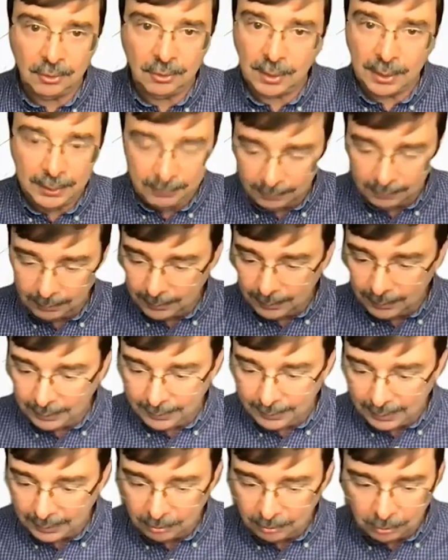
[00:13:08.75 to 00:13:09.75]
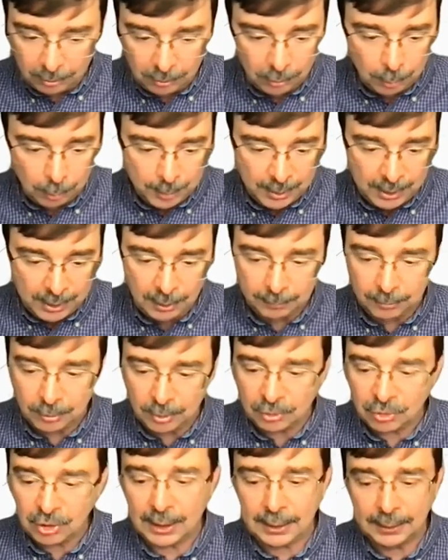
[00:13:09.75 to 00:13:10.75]
then that too becomes a
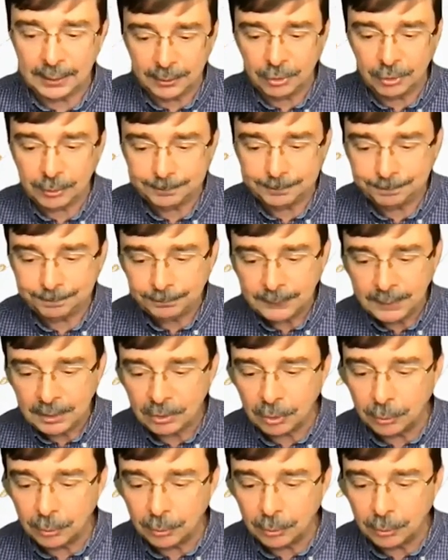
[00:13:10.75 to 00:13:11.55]
challenge. So